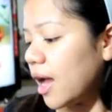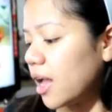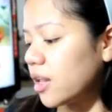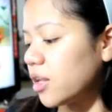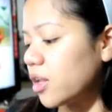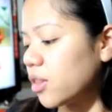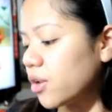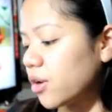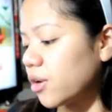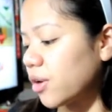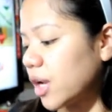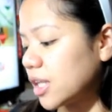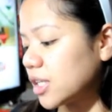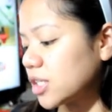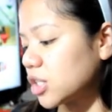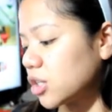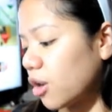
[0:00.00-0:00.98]
Another
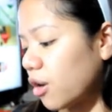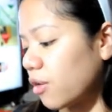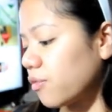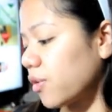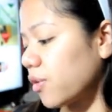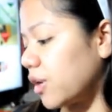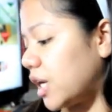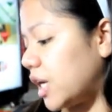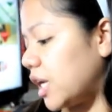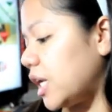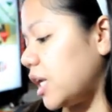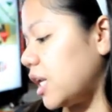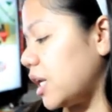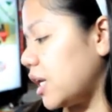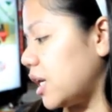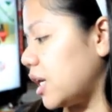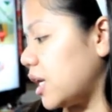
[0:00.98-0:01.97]
great
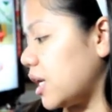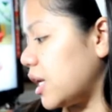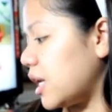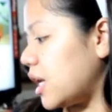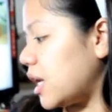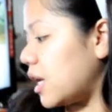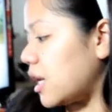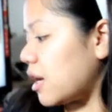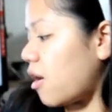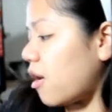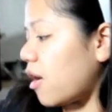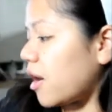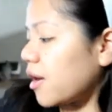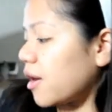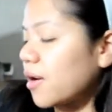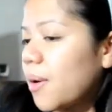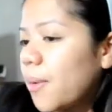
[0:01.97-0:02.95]
discovery
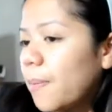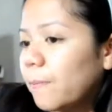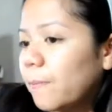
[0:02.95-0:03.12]
are,